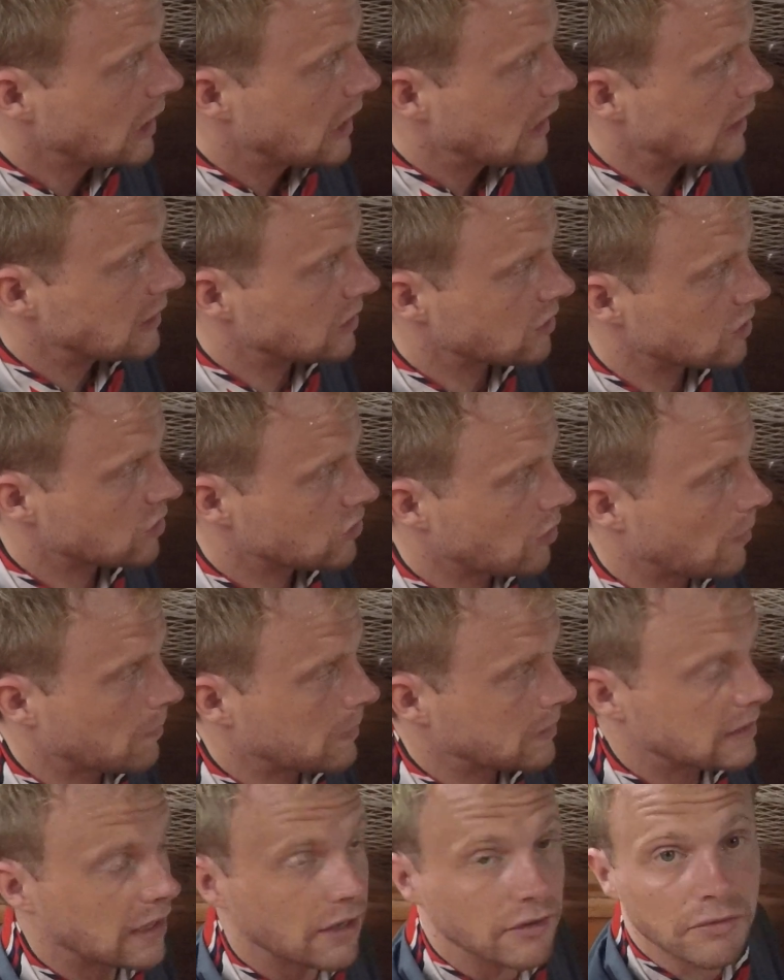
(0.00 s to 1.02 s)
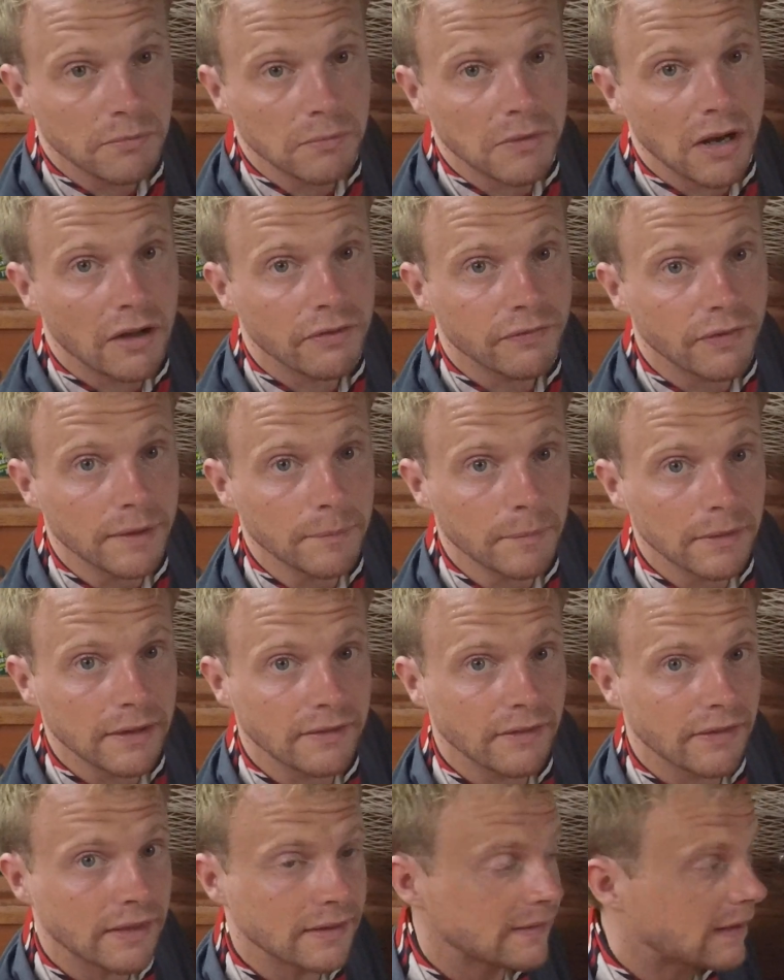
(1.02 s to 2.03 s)
is to stop the sails from luffing, because
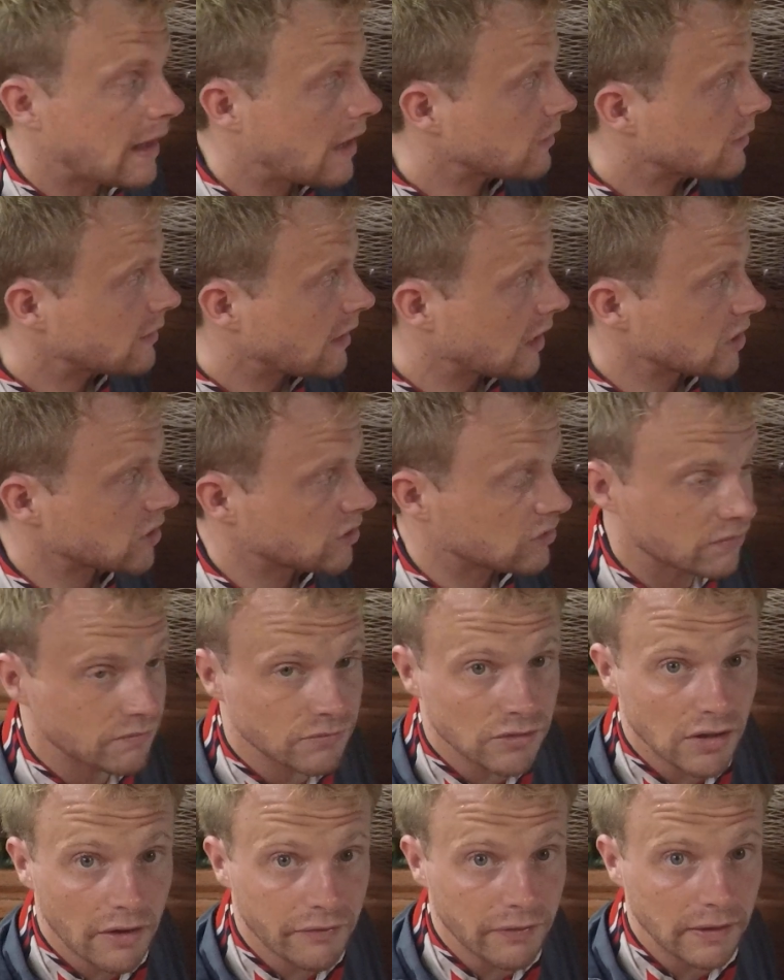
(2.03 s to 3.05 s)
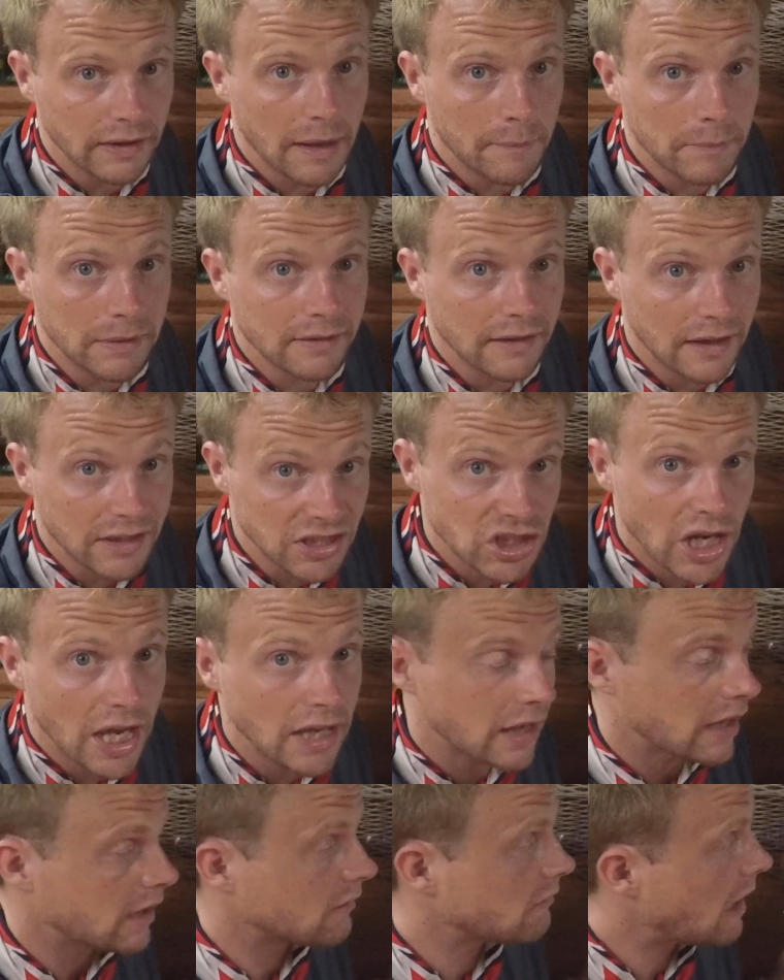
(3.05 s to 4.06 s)
if the sail starts luffing, that means like
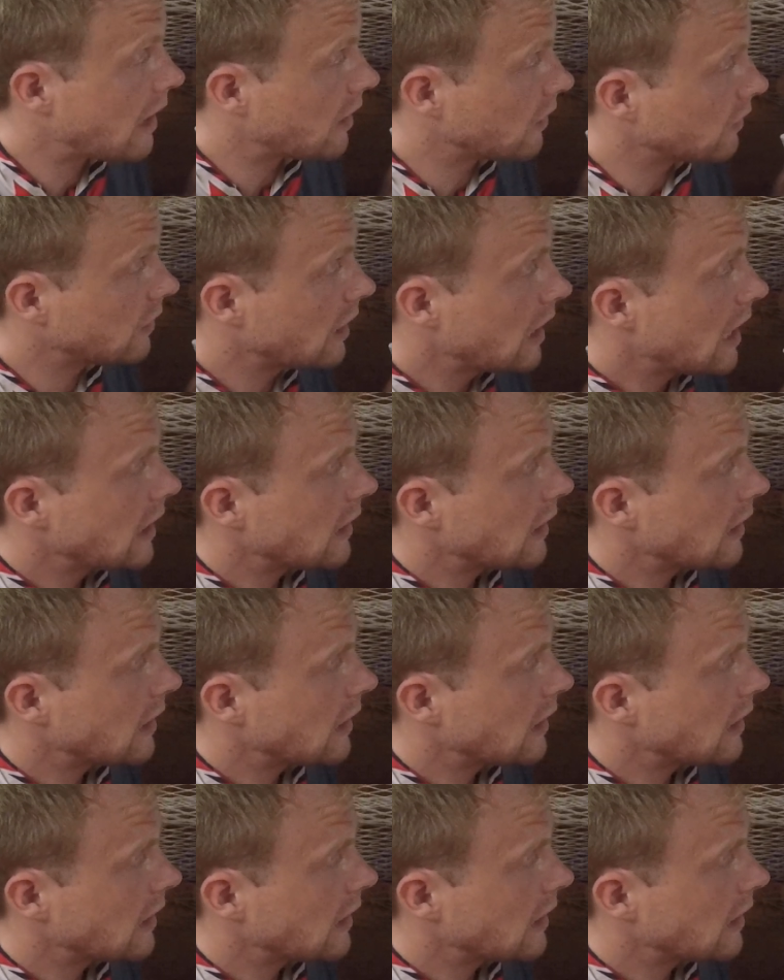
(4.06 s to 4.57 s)
shaking around,